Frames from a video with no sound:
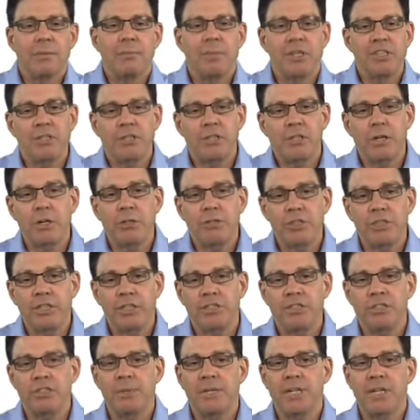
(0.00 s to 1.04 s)
budget
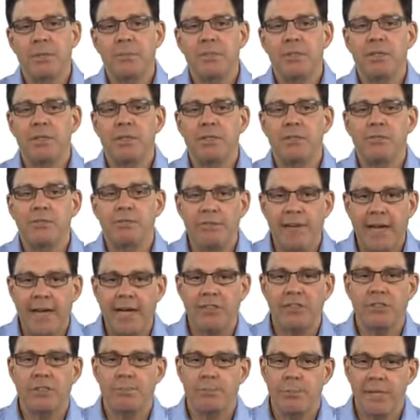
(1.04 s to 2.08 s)
negotiations become a
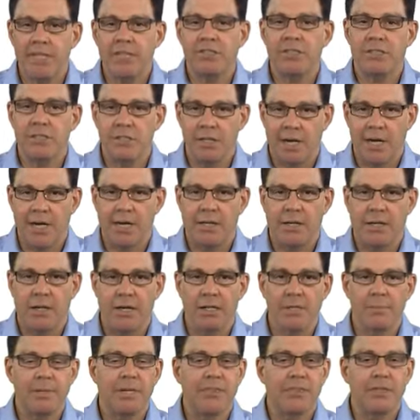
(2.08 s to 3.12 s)
fact-based
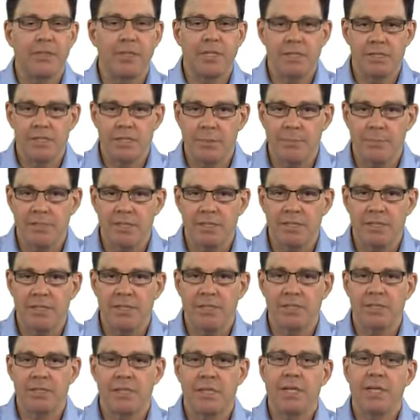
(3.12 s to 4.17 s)
dialogue about the needs of the
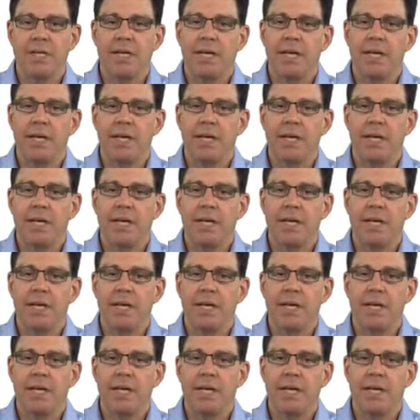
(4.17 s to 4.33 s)
business